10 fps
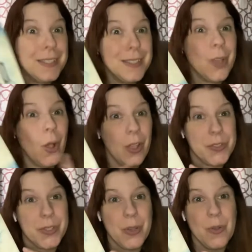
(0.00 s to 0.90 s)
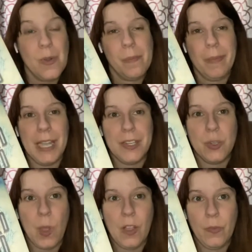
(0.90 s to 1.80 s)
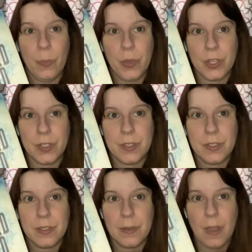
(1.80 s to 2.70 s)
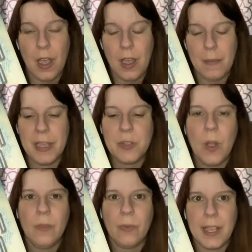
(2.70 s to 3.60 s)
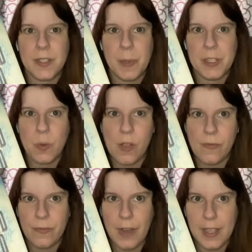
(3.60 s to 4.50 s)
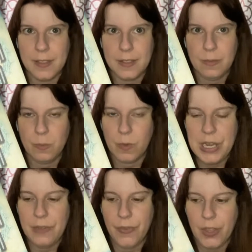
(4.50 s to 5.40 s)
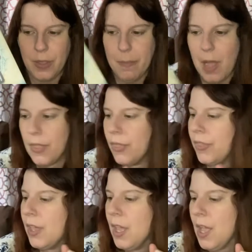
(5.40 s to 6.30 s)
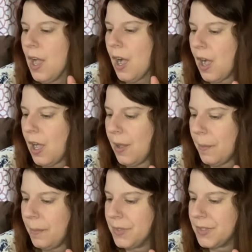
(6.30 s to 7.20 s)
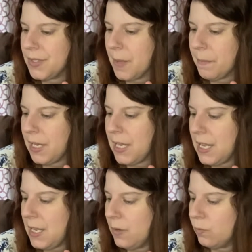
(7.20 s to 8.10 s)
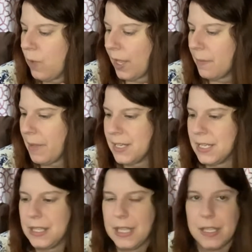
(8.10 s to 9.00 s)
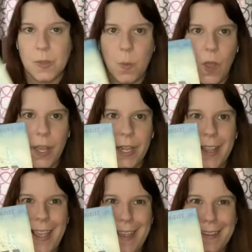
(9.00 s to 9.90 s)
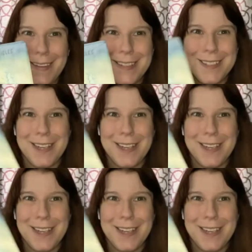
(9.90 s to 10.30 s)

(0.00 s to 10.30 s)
is also my 12 books, my 12 Recs by 12 Friends read for the month. Somebody recommended this one and